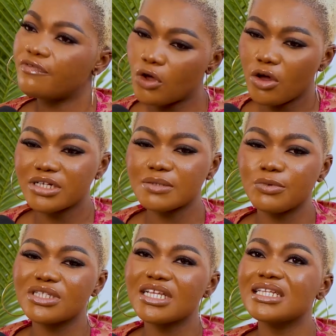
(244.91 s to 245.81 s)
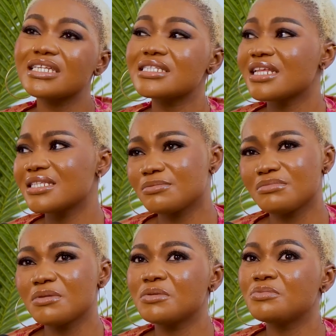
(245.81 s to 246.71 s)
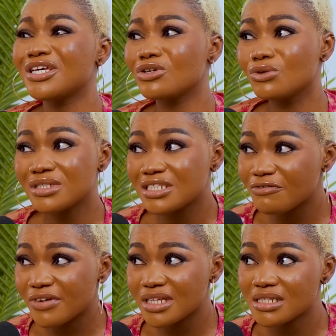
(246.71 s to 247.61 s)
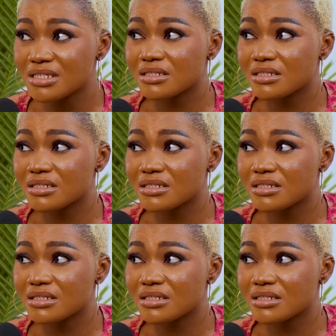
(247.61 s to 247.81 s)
course, but at least let it maybe be a good difference.